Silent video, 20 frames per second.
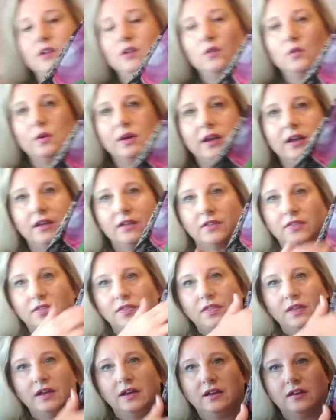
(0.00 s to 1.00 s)
with
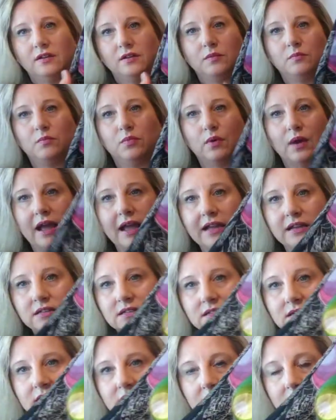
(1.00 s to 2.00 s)
the bright
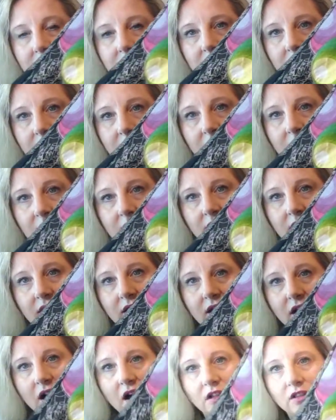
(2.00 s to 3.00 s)

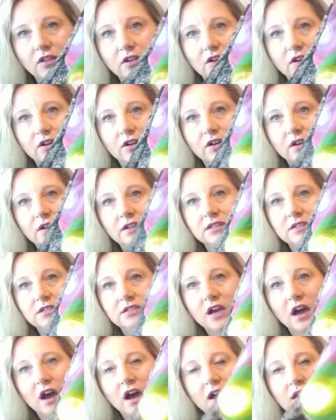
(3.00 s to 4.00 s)
color
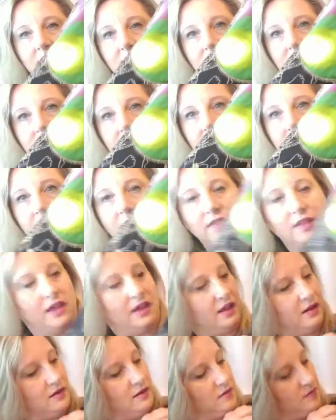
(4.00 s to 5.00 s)
dots. And
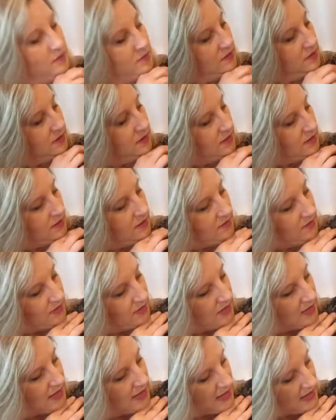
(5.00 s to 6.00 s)
then the
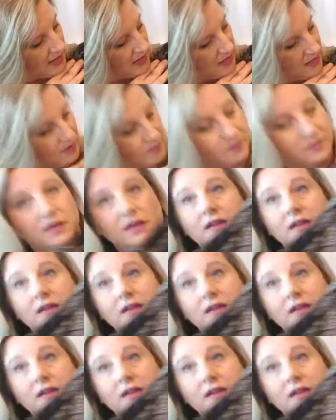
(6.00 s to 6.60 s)
name